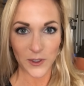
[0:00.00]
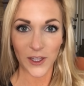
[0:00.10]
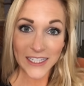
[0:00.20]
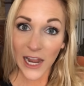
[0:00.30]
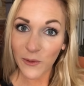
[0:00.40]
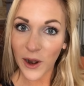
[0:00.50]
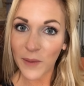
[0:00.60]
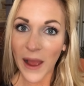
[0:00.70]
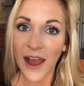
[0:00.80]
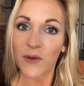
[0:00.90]
So that's kind of where
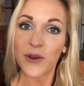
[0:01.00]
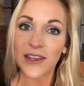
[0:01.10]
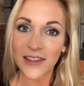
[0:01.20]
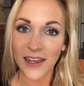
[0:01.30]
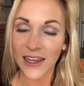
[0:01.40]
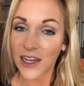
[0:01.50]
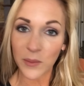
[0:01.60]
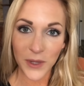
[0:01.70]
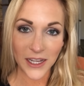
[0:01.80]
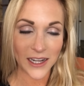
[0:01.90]
I'm at with like
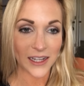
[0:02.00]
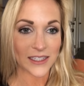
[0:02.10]
competing,